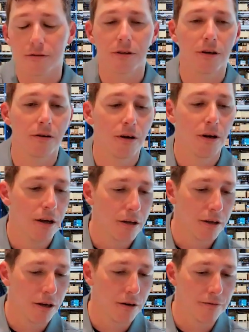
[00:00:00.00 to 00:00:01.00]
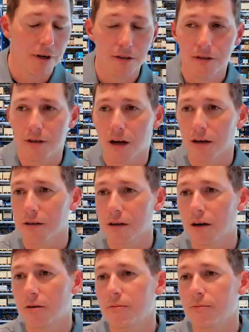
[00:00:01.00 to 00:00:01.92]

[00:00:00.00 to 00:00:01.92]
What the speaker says: So Verison.com,